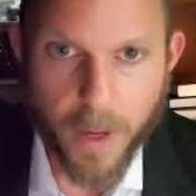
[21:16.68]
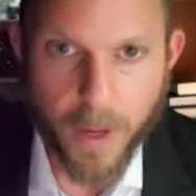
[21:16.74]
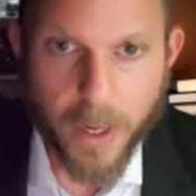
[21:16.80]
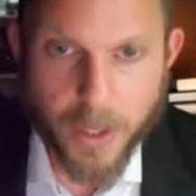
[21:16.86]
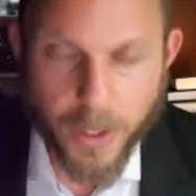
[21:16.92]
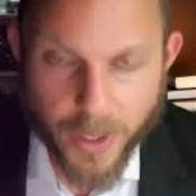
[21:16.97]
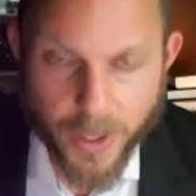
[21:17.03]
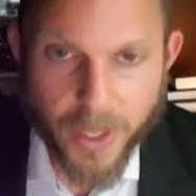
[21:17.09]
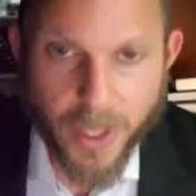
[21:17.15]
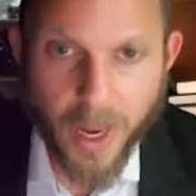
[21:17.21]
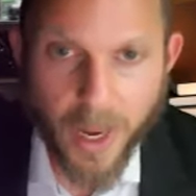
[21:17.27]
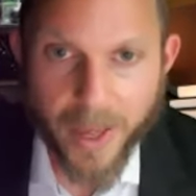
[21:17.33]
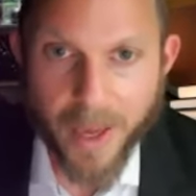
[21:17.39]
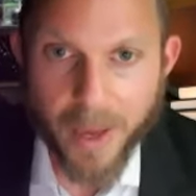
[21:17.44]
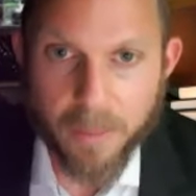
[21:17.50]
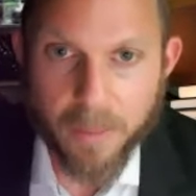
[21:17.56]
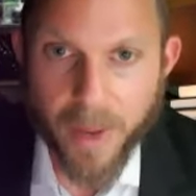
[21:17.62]
To eat like
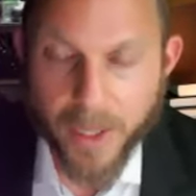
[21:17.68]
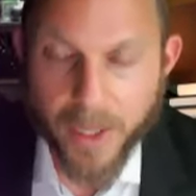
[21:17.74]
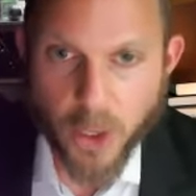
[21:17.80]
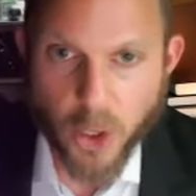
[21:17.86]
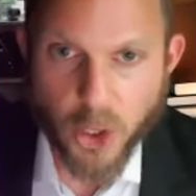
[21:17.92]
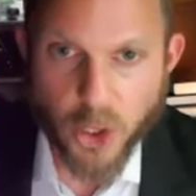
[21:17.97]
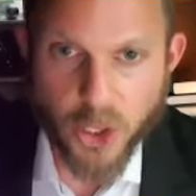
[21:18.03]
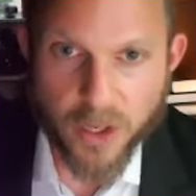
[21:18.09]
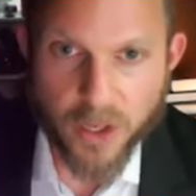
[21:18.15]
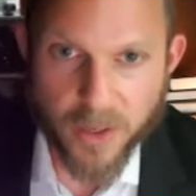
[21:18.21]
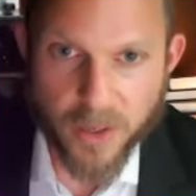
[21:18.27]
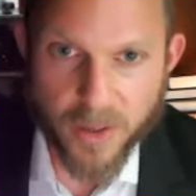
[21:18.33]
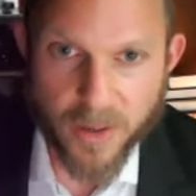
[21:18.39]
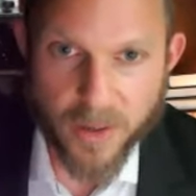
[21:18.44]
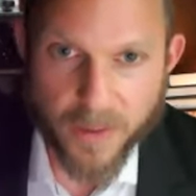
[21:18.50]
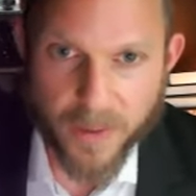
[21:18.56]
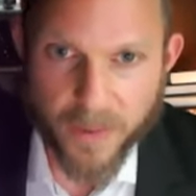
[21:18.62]
a mensch
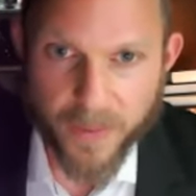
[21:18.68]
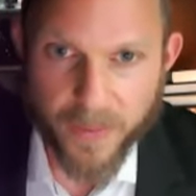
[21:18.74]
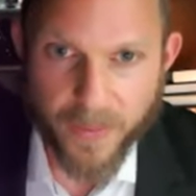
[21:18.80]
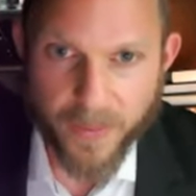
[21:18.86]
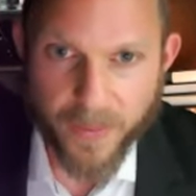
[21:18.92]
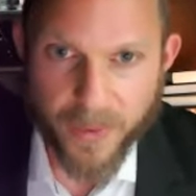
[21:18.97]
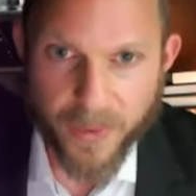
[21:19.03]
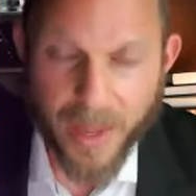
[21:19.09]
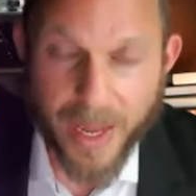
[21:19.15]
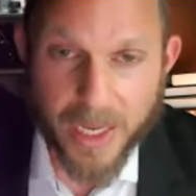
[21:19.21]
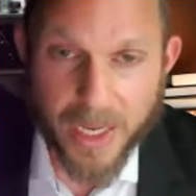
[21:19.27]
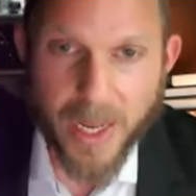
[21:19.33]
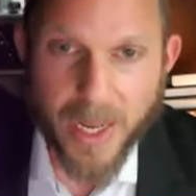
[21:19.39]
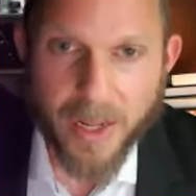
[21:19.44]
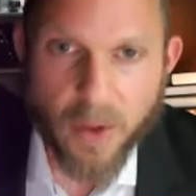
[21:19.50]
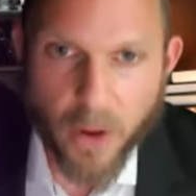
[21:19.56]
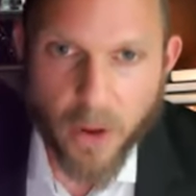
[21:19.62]
is
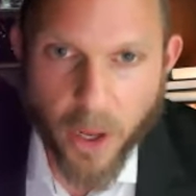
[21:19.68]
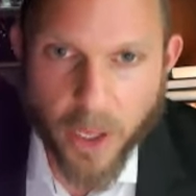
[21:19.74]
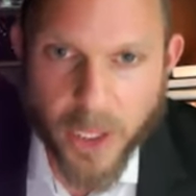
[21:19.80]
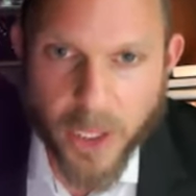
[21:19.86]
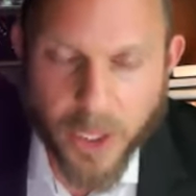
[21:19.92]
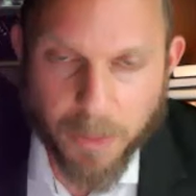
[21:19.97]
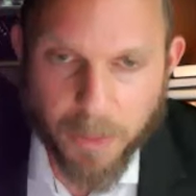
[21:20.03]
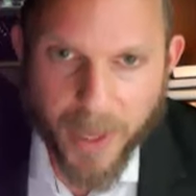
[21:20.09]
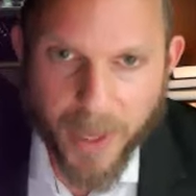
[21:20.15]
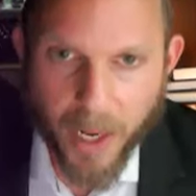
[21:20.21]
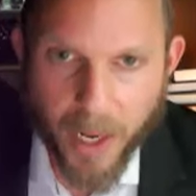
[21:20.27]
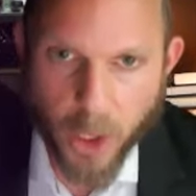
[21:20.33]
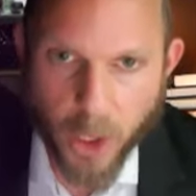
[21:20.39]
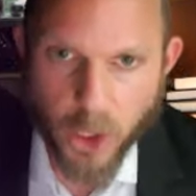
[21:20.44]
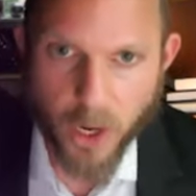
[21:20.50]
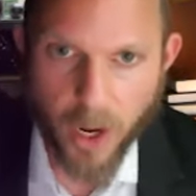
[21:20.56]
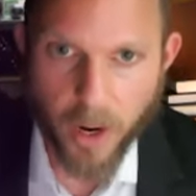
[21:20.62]
like to not speak
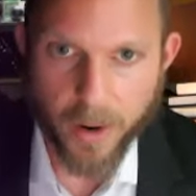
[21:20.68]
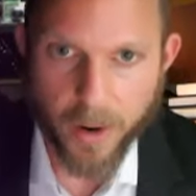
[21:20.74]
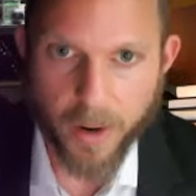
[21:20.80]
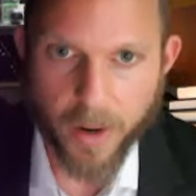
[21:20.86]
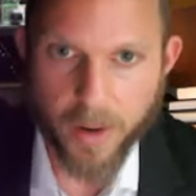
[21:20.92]
Lashon Hara.